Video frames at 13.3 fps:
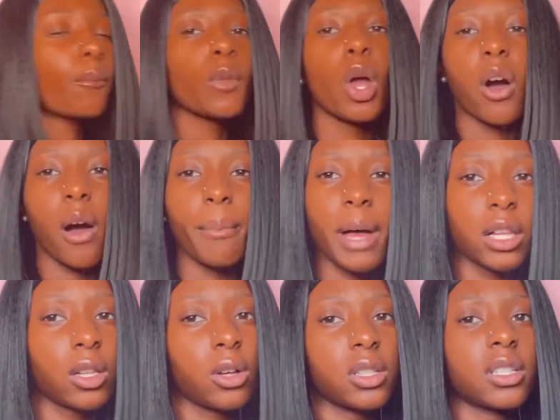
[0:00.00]
All my
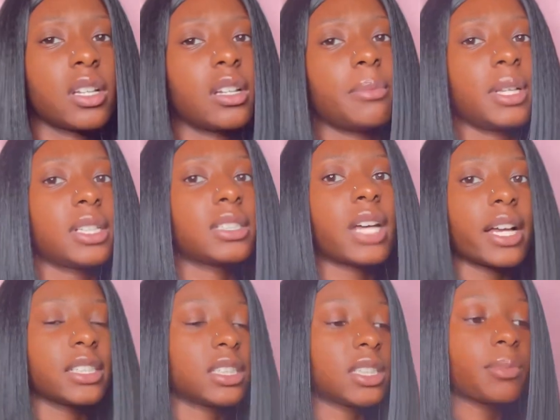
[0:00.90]
clothes is gonna be a
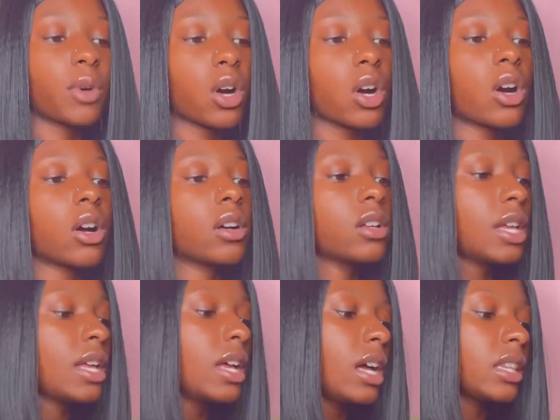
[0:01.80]
size small,
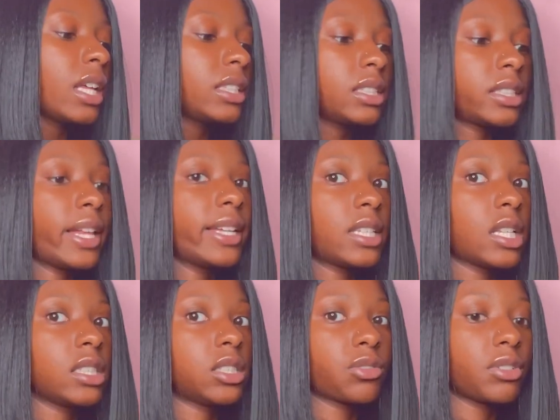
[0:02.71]
unless it's like
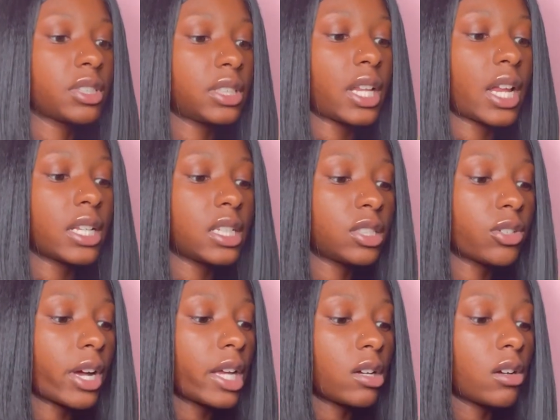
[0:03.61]
the shorts that I just
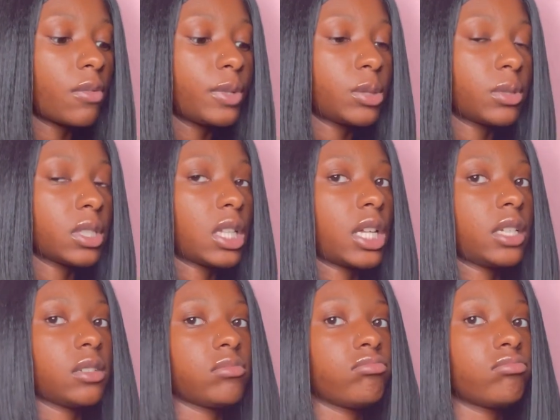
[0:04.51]
tried on, which was
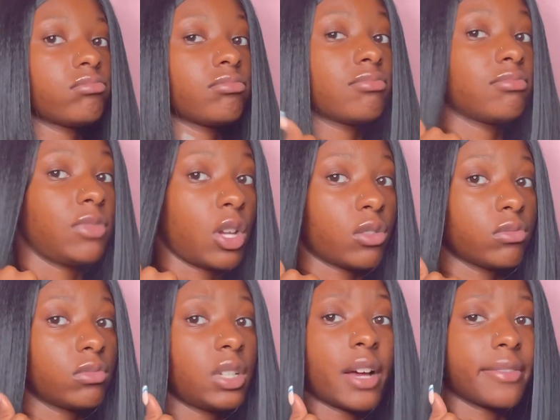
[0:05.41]
like, you know,
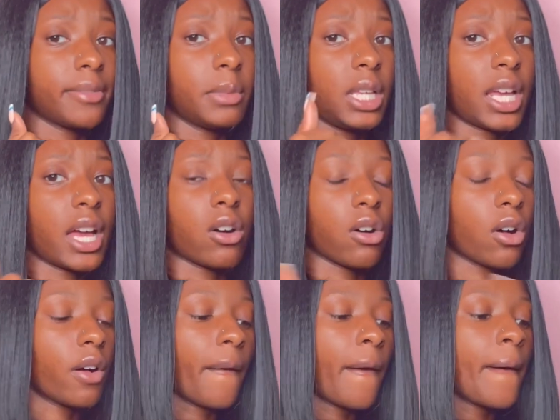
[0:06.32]
not for me at all.